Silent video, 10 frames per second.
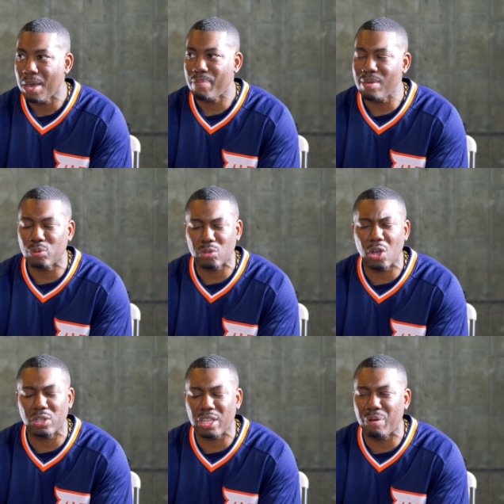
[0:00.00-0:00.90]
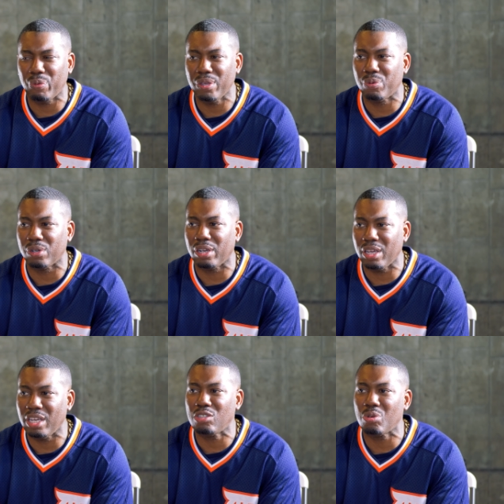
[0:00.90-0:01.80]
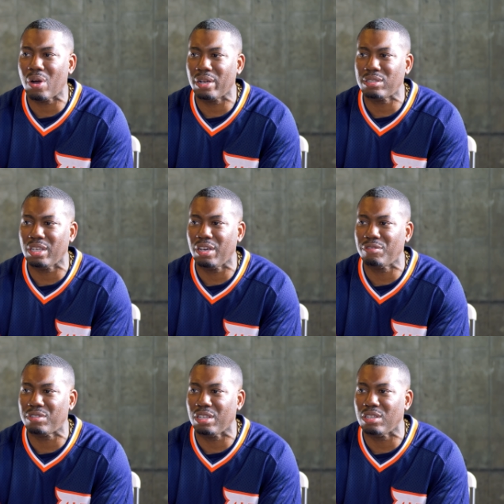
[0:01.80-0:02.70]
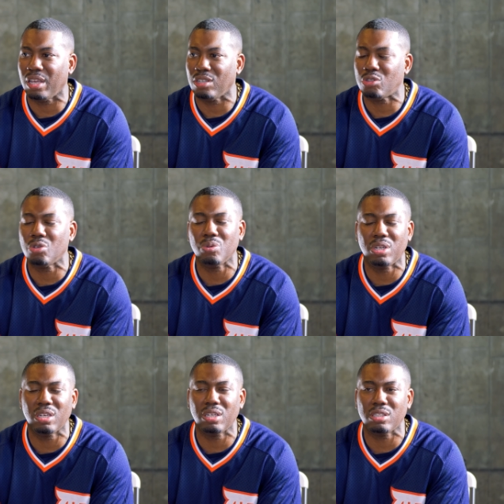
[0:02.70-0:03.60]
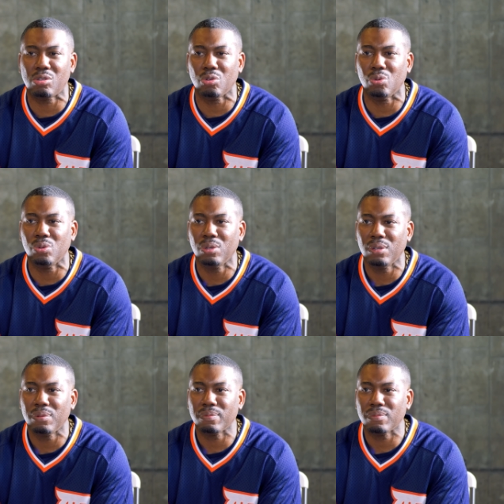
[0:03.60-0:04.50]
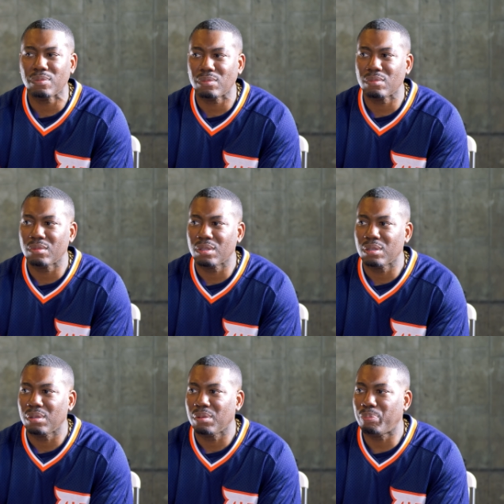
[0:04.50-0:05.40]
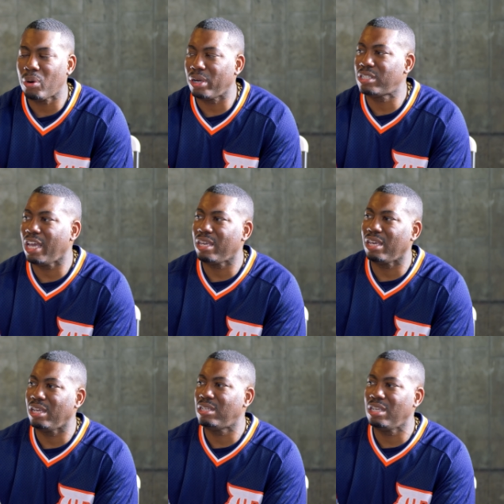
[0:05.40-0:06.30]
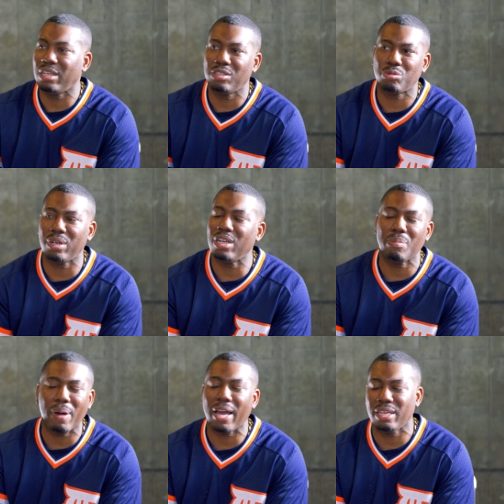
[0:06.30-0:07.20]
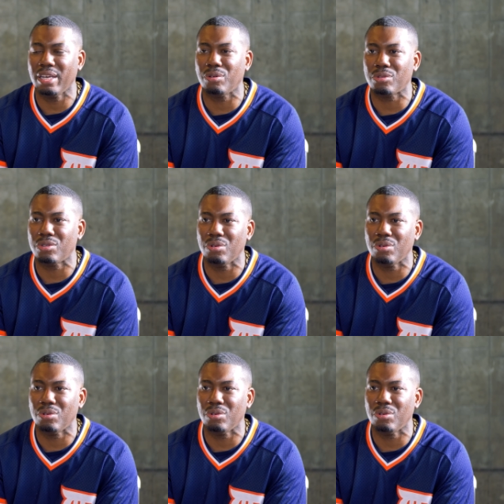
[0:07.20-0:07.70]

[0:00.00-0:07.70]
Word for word: people thought that we were into ourselves and too good to partake in dealings with anybody else.